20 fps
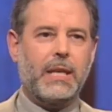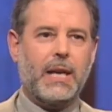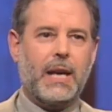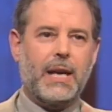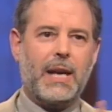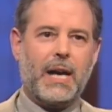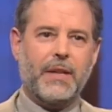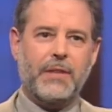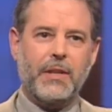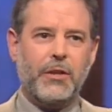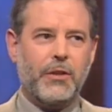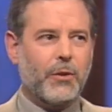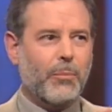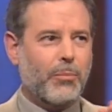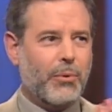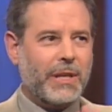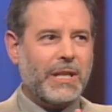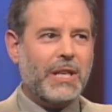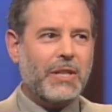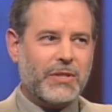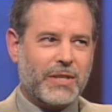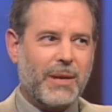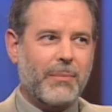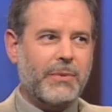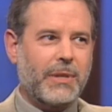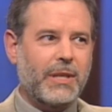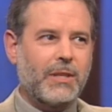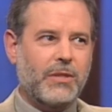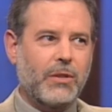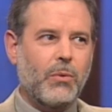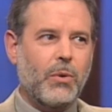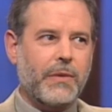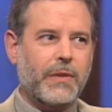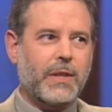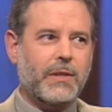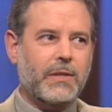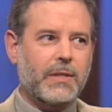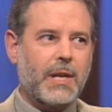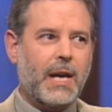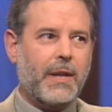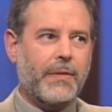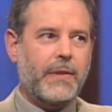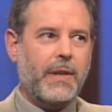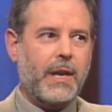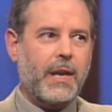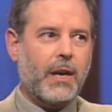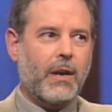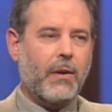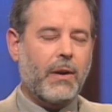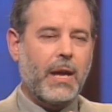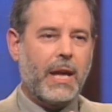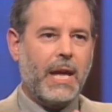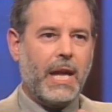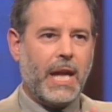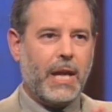I, I think you're bringing something to it that's not there.